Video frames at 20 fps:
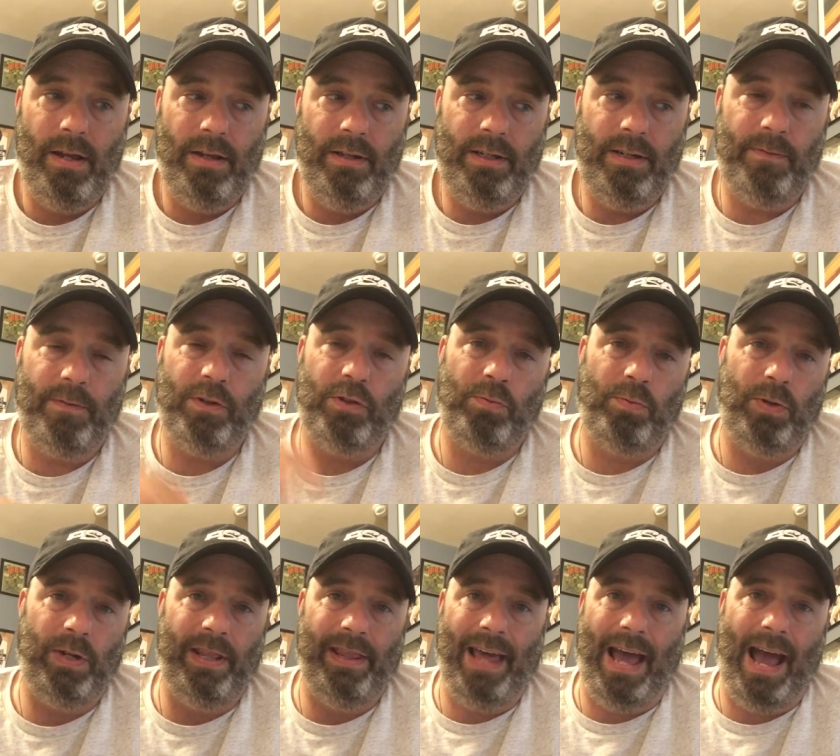difference
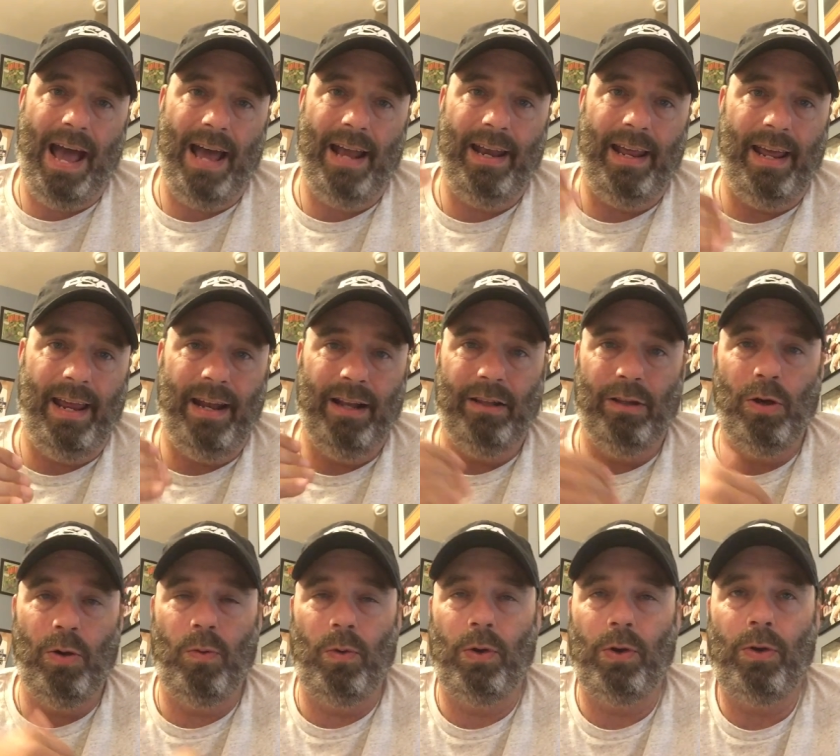between that and a
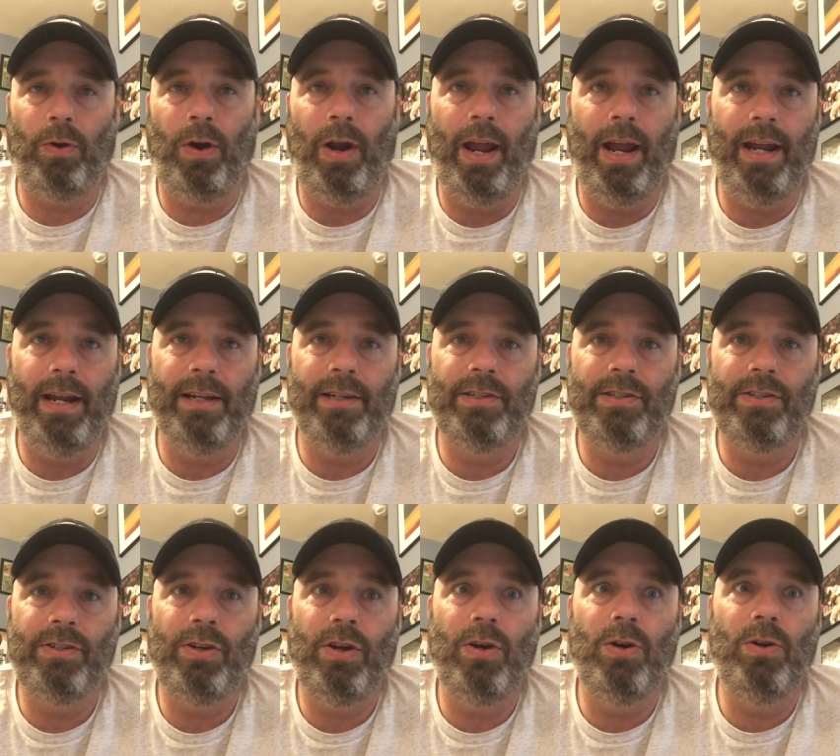lower grade is
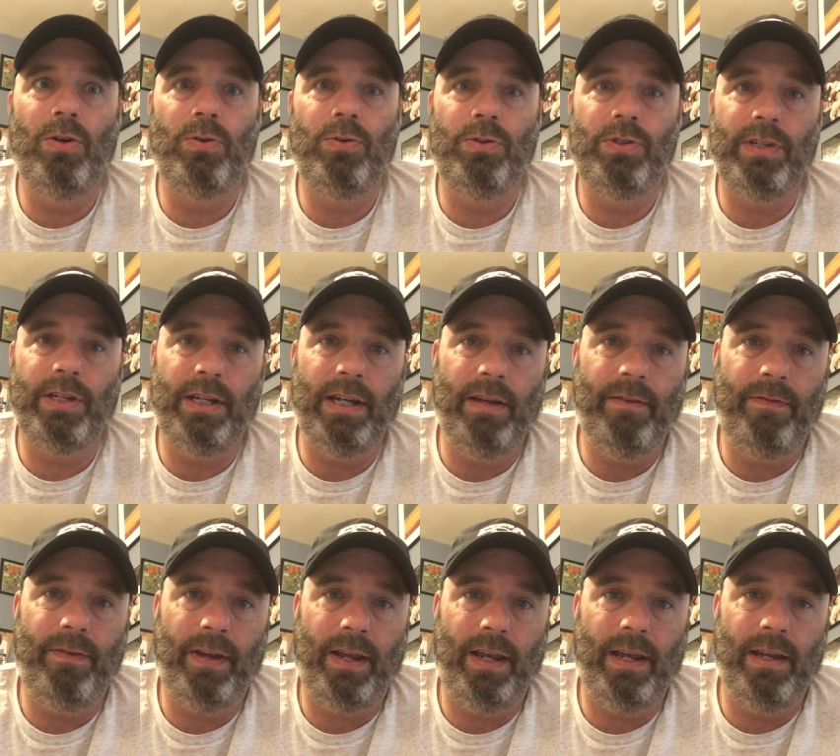so
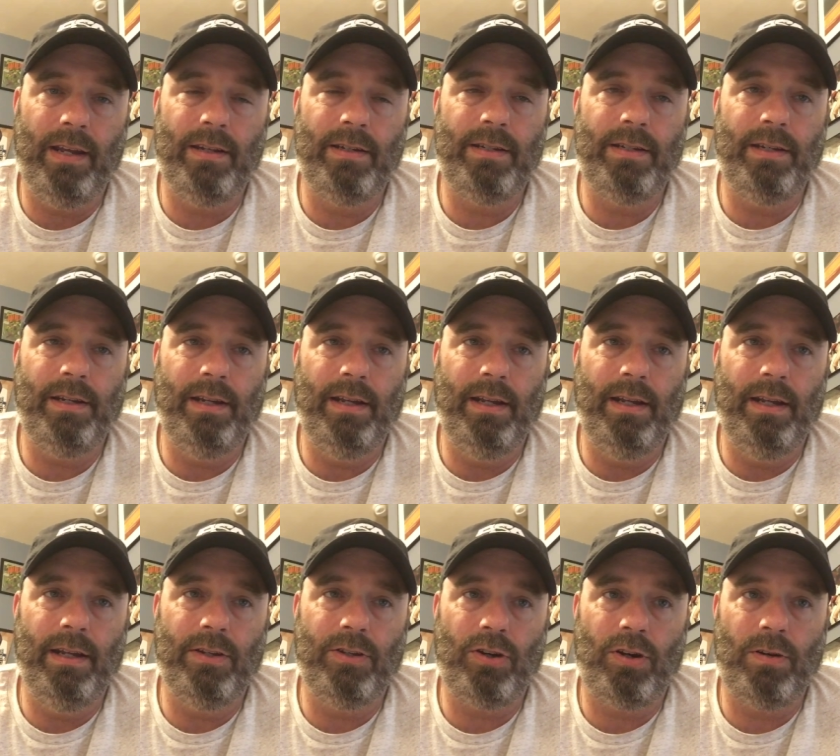significant
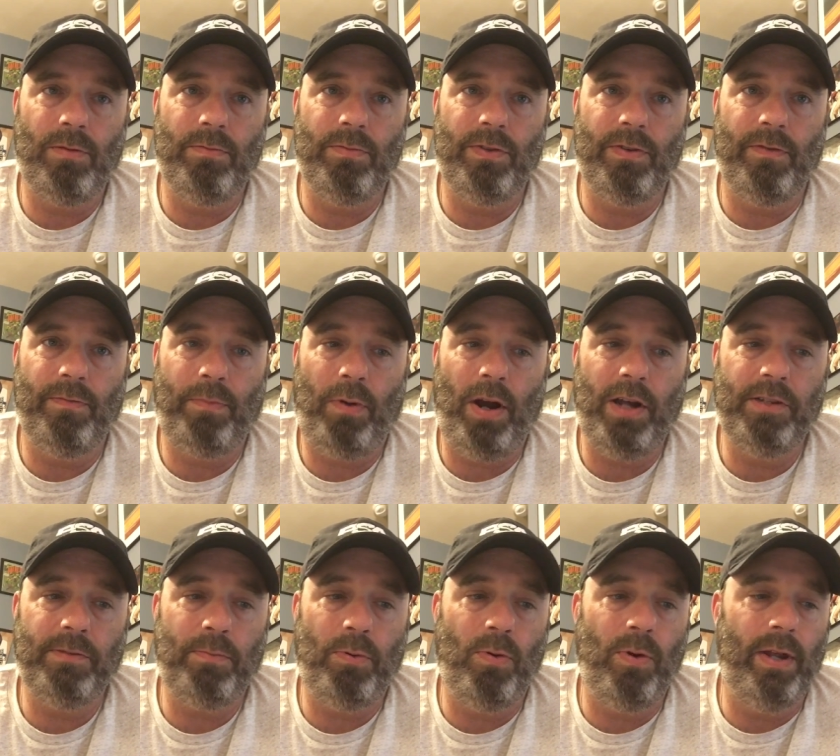in terms of price
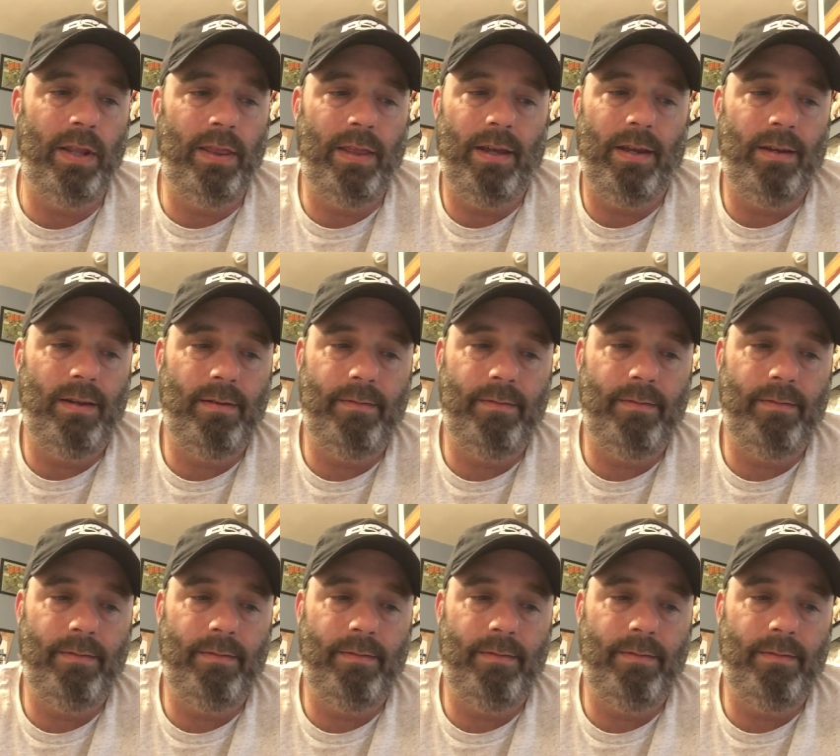point that